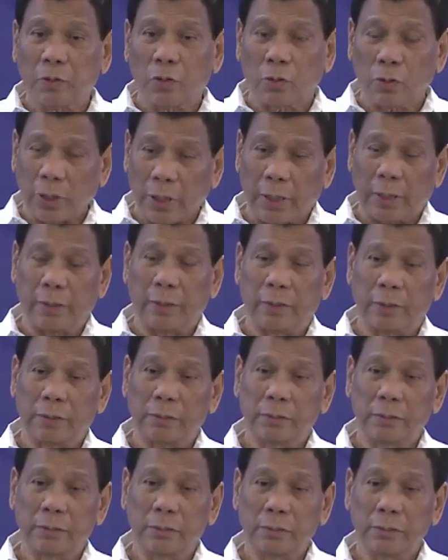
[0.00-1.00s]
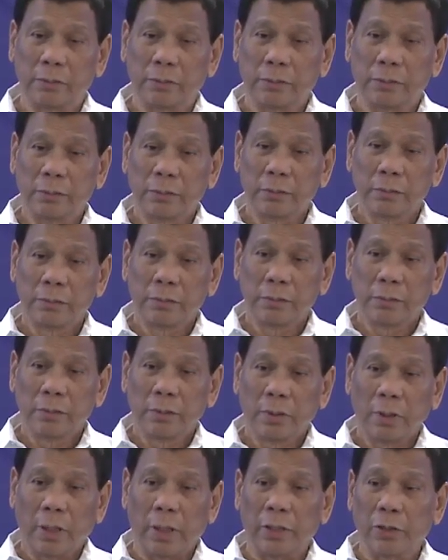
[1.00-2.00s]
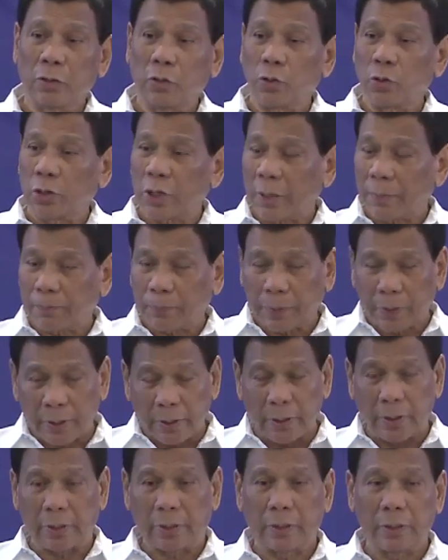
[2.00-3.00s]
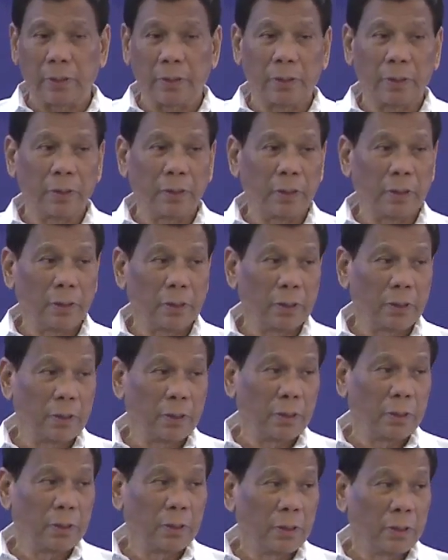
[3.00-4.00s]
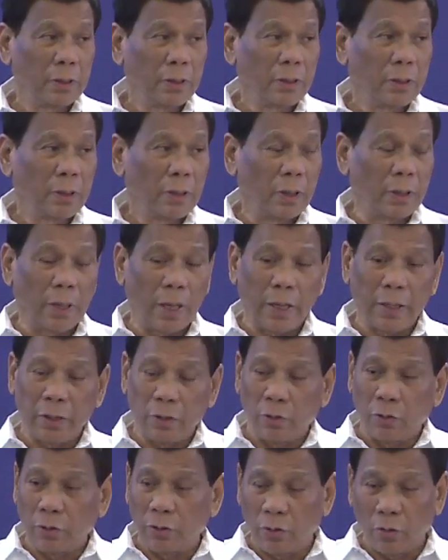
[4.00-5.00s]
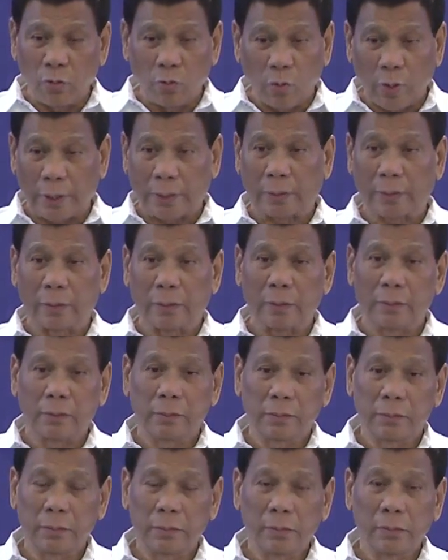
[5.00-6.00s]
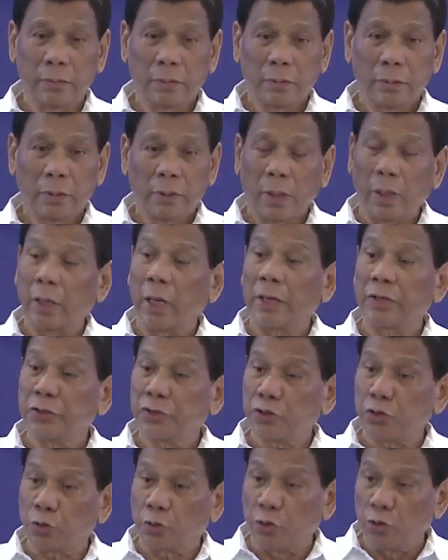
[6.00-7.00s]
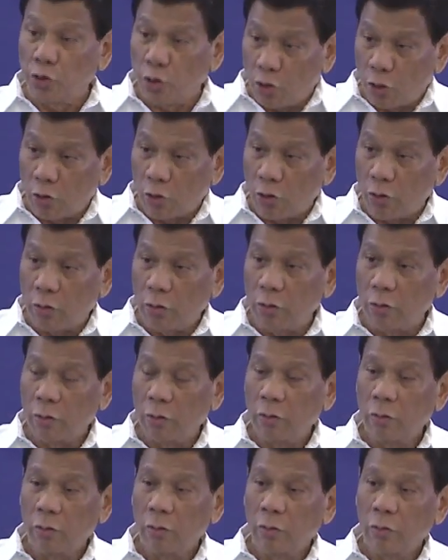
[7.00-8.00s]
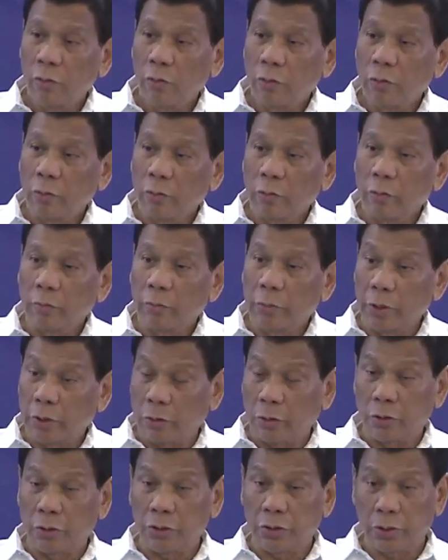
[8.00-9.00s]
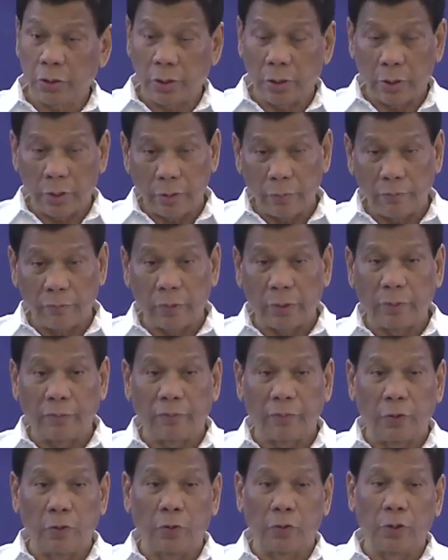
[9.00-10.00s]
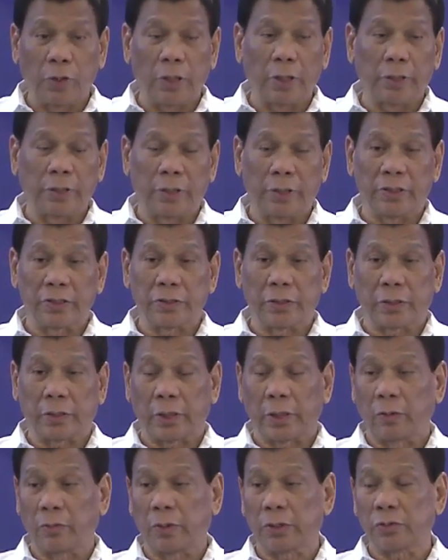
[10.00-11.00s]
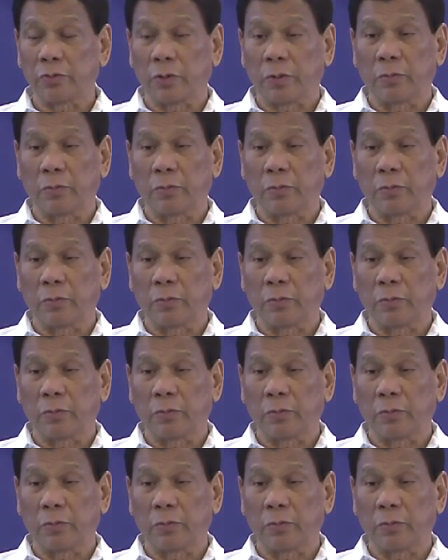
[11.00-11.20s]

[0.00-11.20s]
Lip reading: Quran and corrupted it, and I don't know what, and I should know, because for the few young years that I was